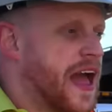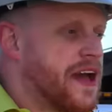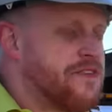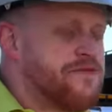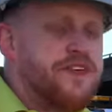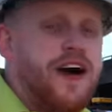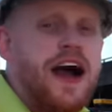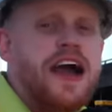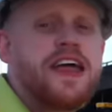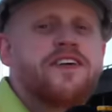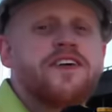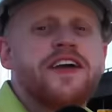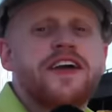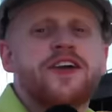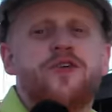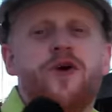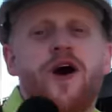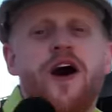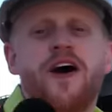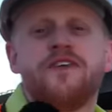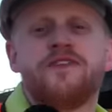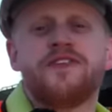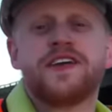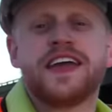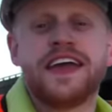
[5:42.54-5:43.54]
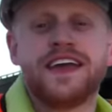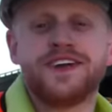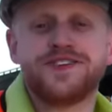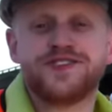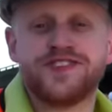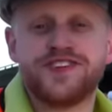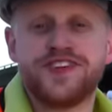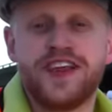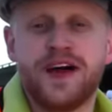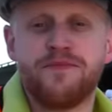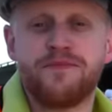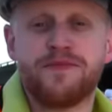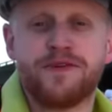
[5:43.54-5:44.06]
And finally,
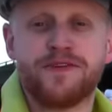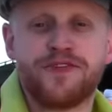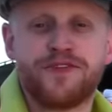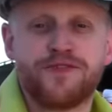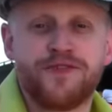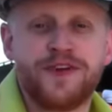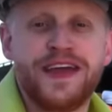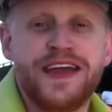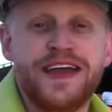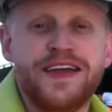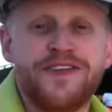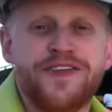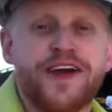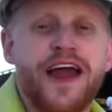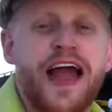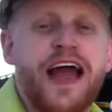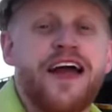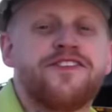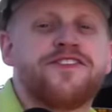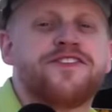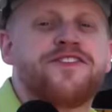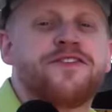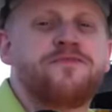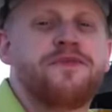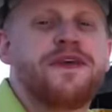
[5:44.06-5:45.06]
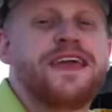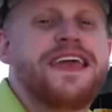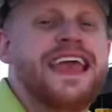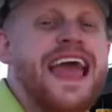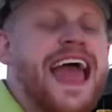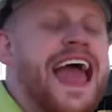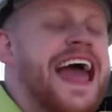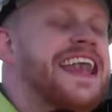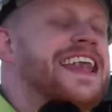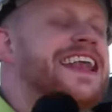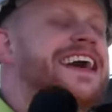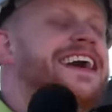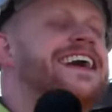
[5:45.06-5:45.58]
qualification number three, there has to be
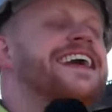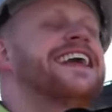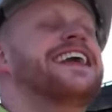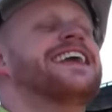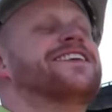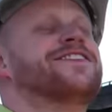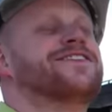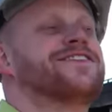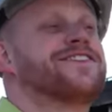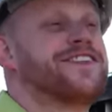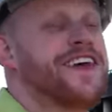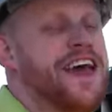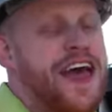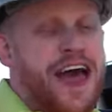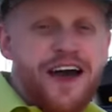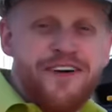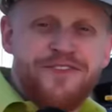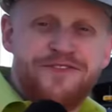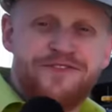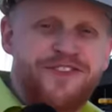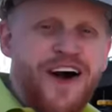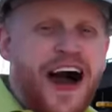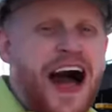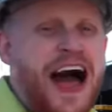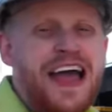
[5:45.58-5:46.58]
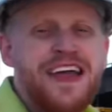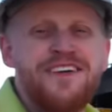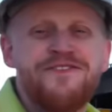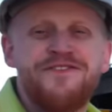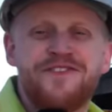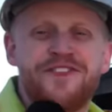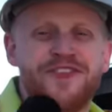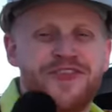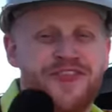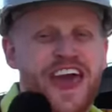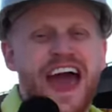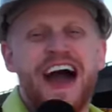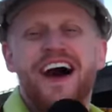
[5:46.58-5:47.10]
at least
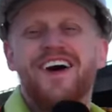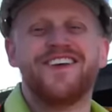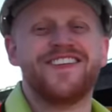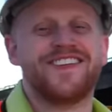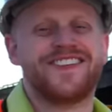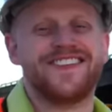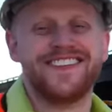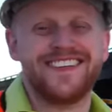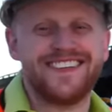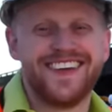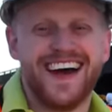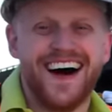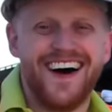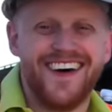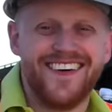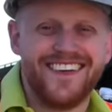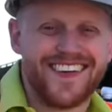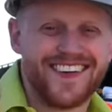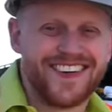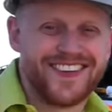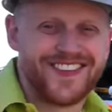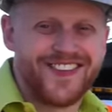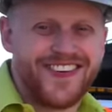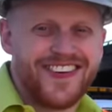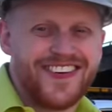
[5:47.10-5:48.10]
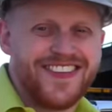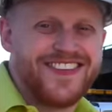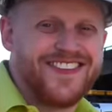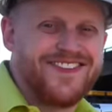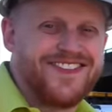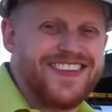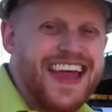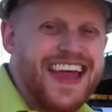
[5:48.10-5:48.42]
$5,000 worth of